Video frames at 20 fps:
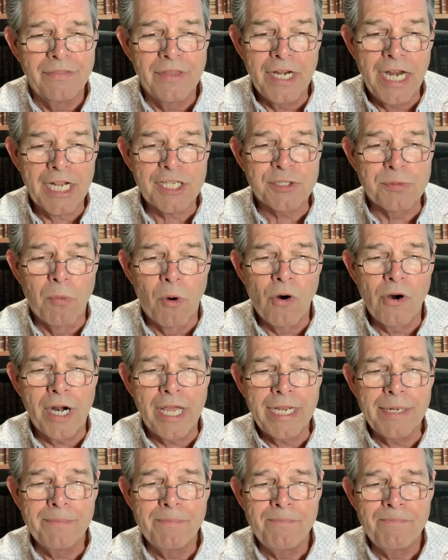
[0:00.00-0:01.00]
The next
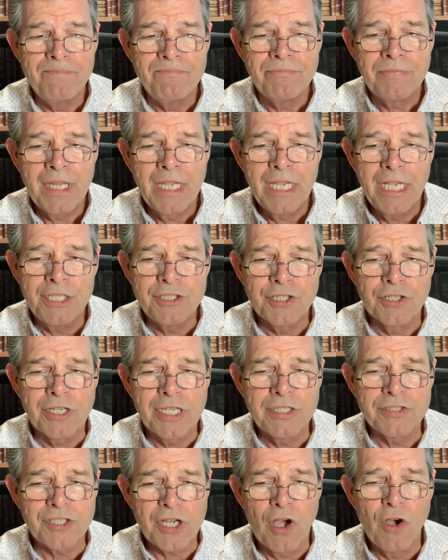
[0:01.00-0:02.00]
morning, he
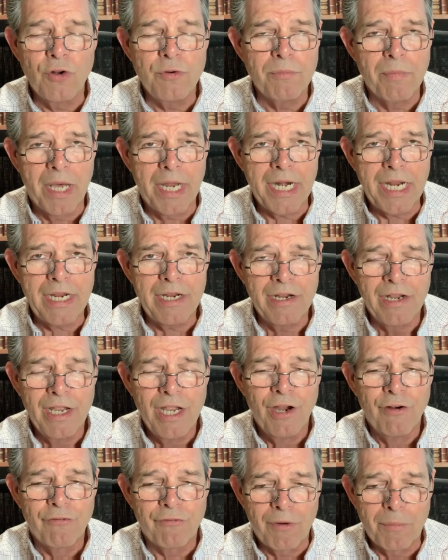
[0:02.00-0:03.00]
took his own money
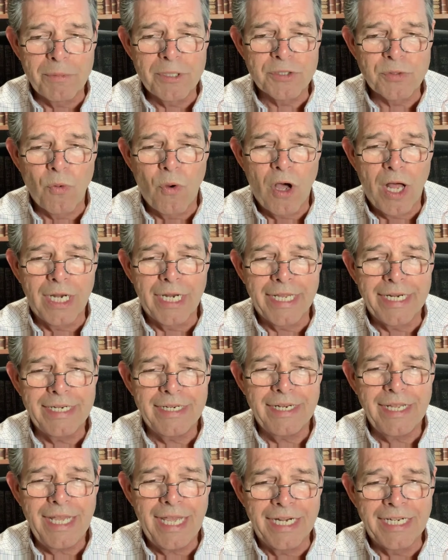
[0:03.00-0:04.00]
from his wallet
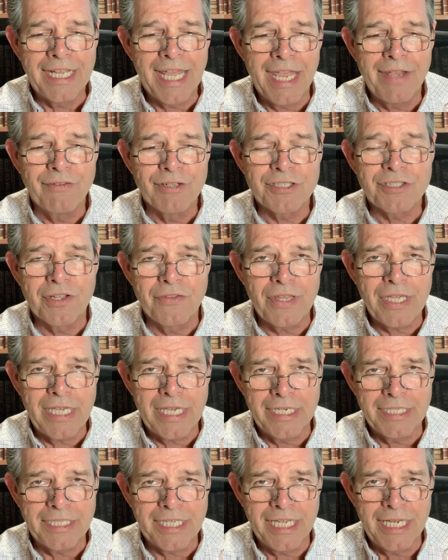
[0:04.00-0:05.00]
and gave it to
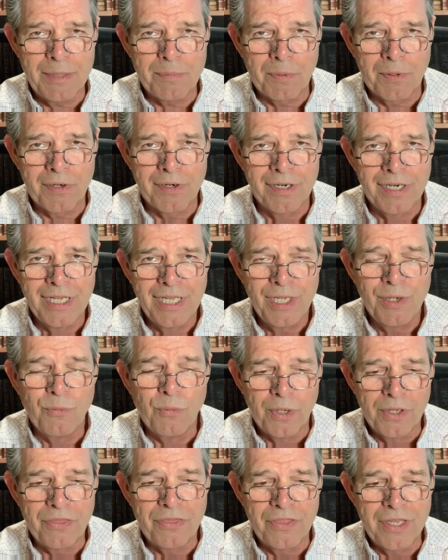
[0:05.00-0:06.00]
the innkeeper
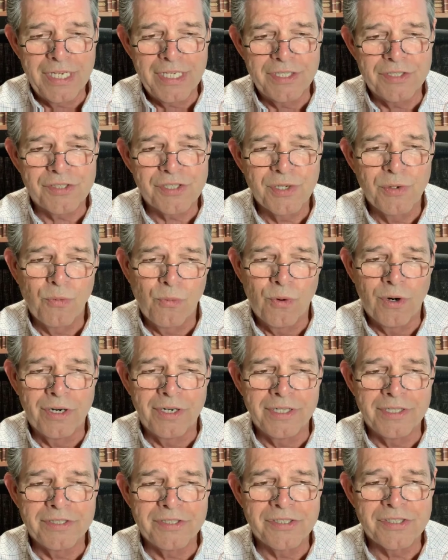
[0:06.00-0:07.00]
with these
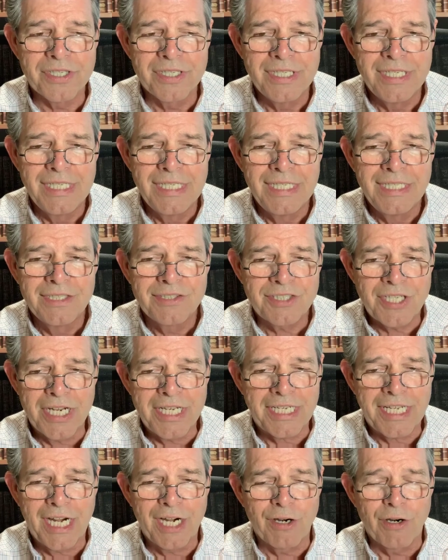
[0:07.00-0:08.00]
words
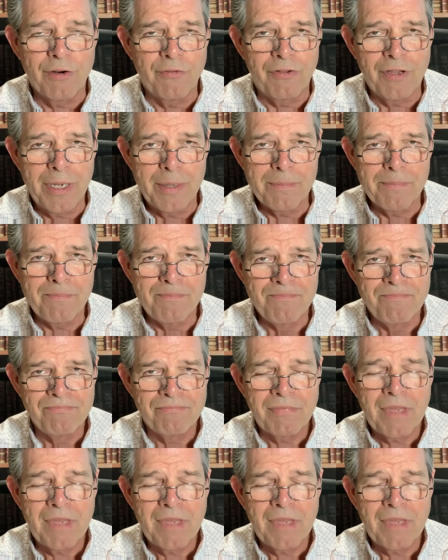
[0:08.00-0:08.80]
Take care of him